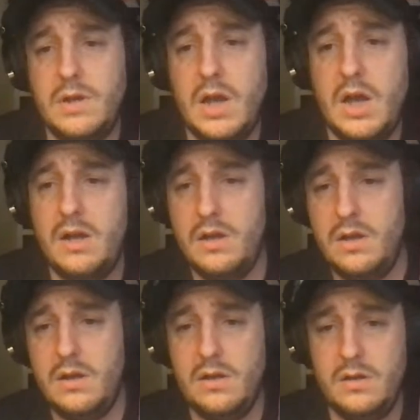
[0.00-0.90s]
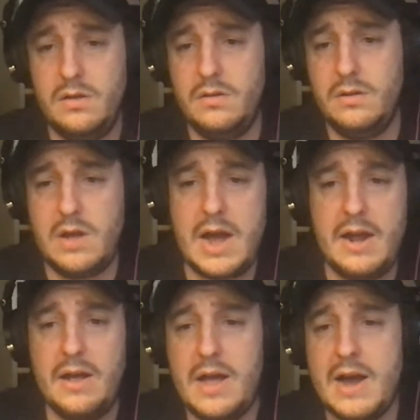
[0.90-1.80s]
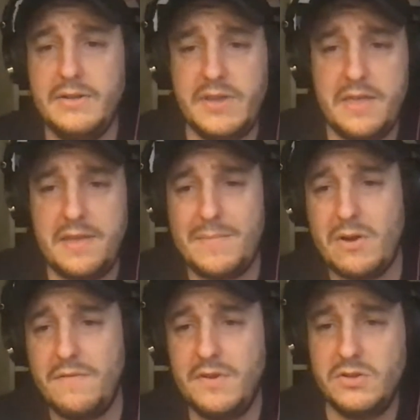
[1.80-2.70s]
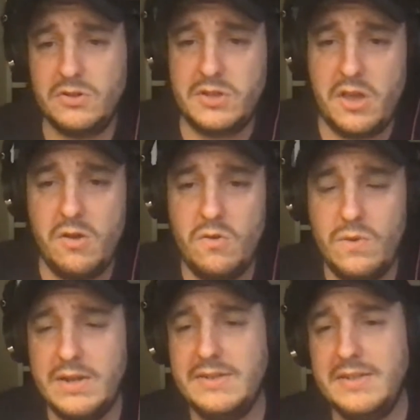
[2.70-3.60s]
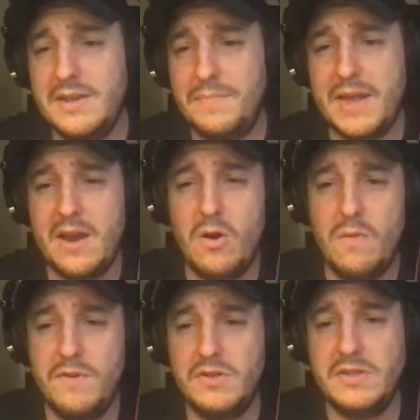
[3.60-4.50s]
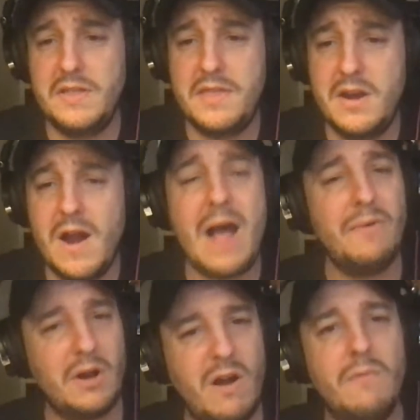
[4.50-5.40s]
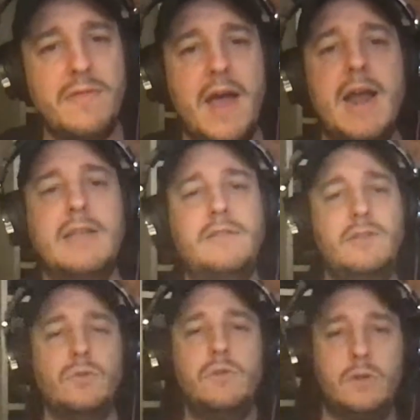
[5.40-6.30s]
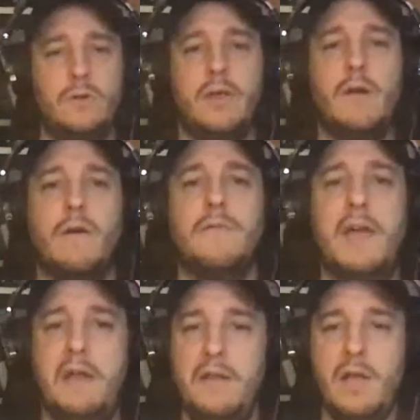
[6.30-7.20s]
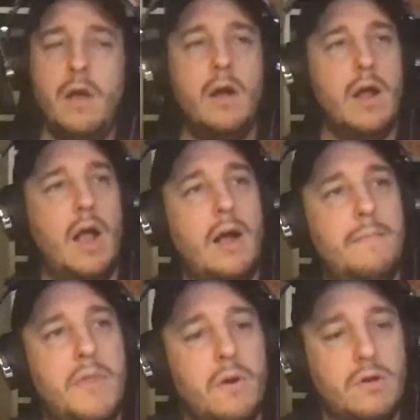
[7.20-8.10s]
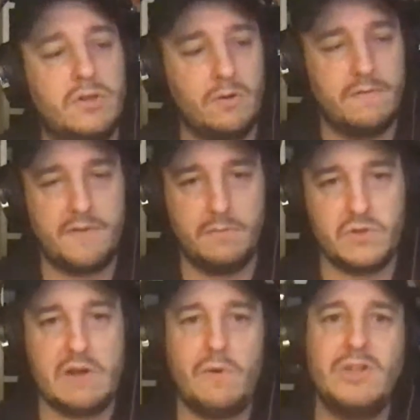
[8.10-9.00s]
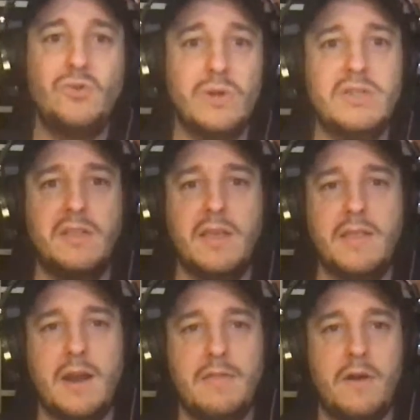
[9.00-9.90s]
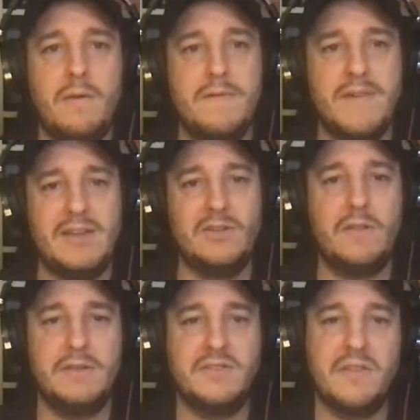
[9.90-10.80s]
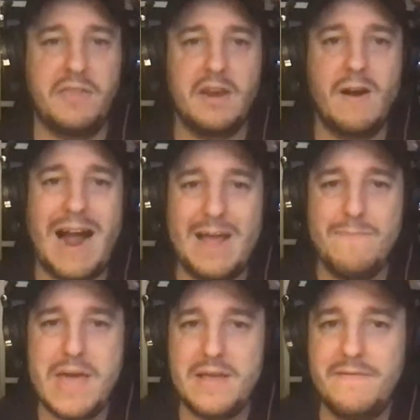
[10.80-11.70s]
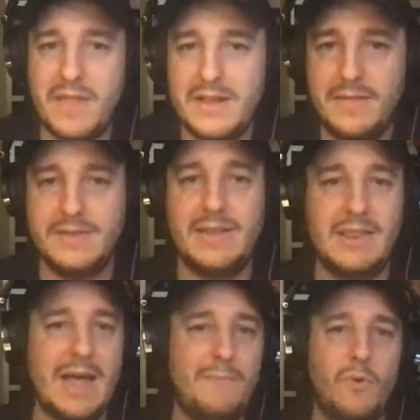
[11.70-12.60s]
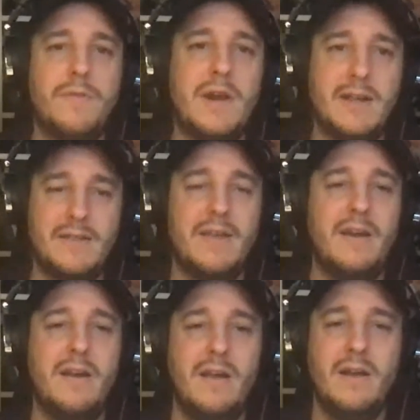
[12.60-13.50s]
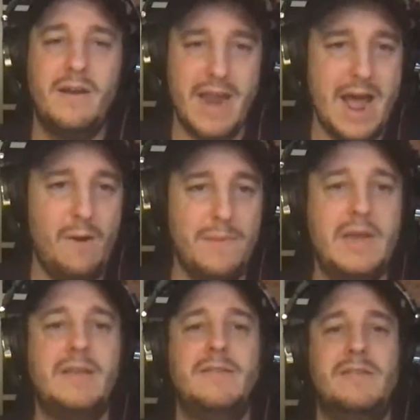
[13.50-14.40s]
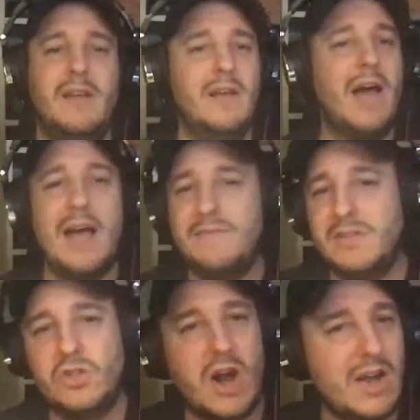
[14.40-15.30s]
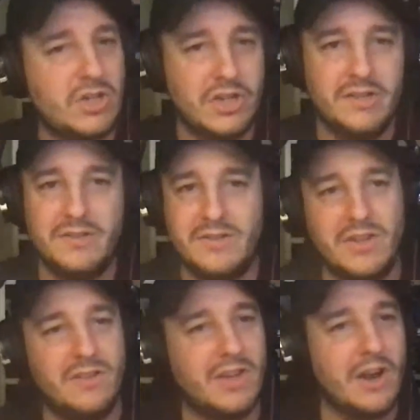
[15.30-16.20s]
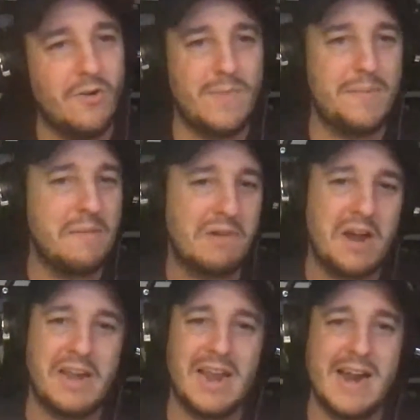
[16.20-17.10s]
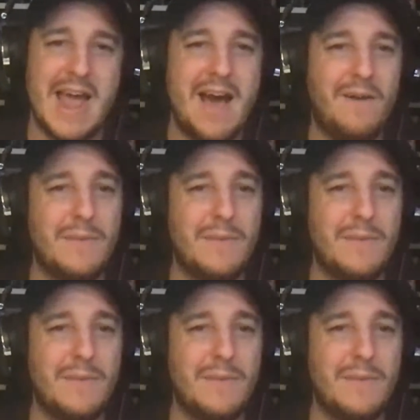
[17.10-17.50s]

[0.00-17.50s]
Honestly, I think my reviews are skewed when I see something at home versus the theater. I would agree with that. I do totally agree with that. There are certain films that I've watched recently that I thought if I saw this in the theater, I may have liked this a lot more than I did now because I have distractions and maybe I'm cutting in and out.